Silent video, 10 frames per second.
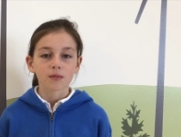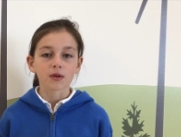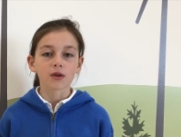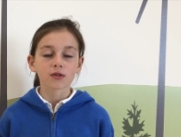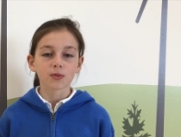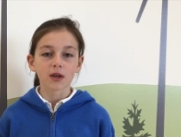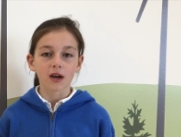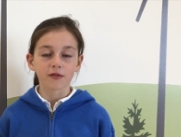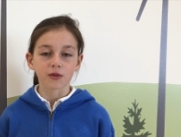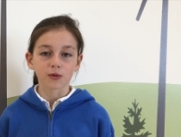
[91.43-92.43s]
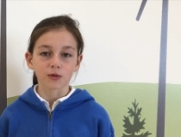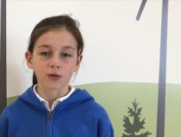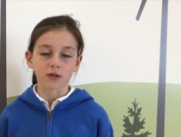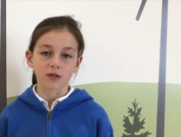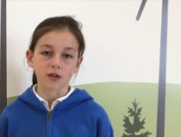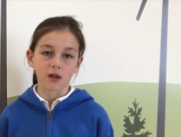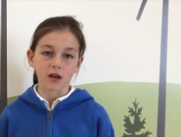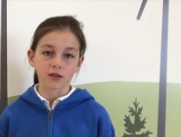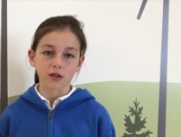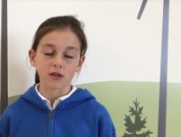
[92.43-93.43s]
Because we have no doors, the
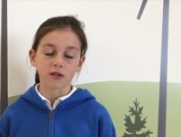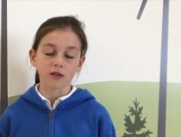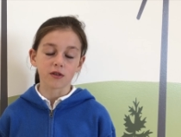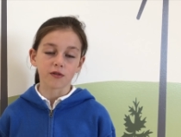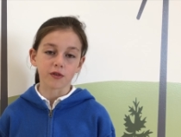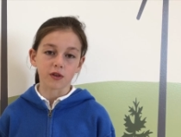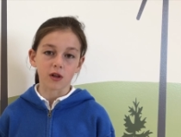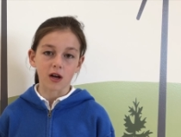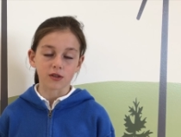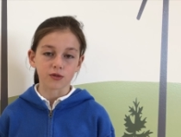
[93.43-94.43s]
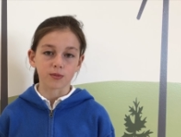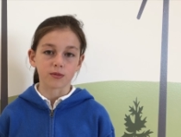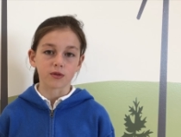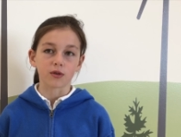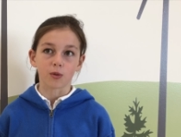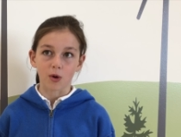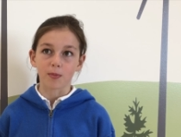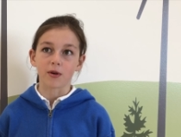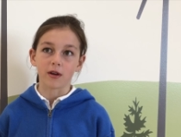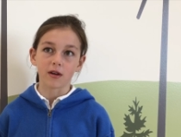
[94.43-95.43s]
it's easier for the classrooms to
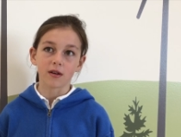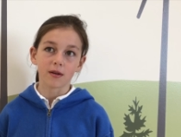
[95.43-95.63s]
cooperate.